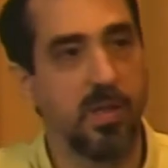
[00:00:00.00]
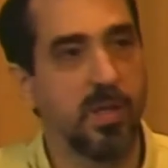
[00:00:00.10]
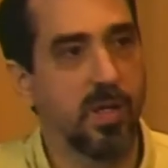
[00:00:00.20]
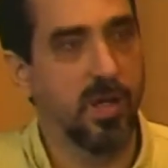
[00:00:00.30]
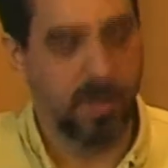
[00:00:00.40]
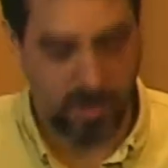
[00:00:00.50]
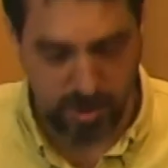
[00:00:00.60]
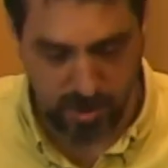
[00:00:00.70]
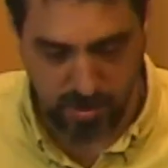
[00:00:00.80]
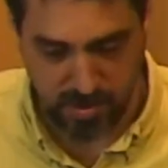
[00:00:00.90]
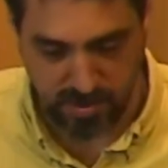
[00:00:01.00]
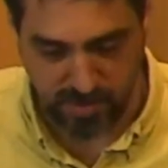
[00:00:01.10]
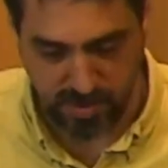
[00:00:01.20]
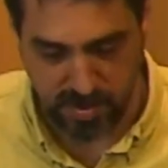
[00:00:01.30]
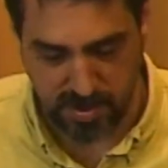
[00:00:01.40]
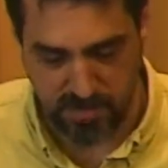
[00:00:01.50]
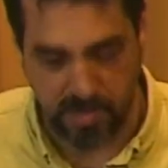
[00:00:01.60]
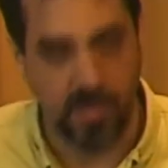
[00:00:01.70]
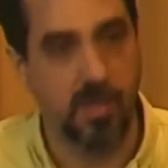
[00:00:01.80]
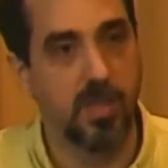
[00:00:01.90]
that causes you to feel
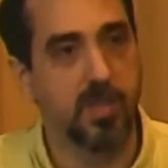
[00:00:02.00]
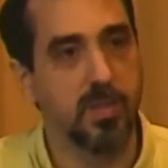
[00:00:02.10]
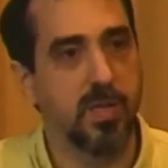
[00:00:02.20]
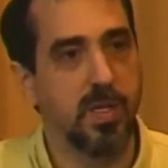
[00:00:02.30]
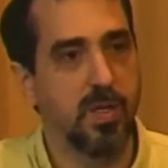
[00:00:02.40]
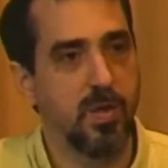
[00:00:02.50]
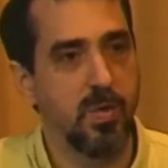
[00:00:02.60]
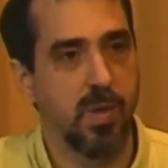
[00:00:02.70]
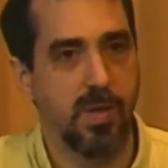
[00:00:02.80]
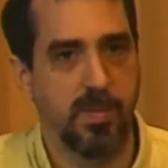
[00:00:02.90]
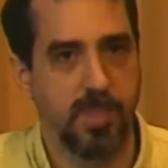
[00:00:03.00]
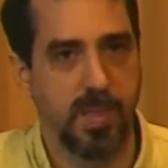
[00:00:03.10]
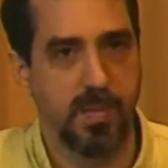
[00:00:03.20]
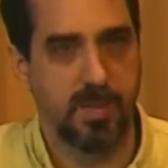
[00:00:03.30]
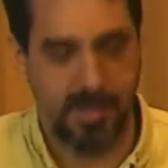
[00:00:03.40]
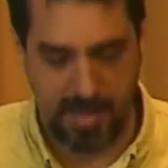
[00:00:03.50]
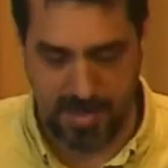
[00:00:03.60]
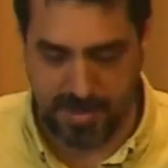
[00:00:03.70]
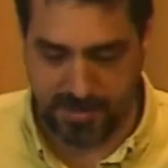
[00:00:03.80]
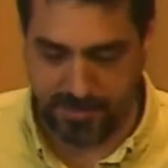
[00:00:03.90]
suffering so that you are compelled to
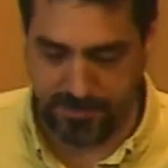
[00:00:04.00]
act.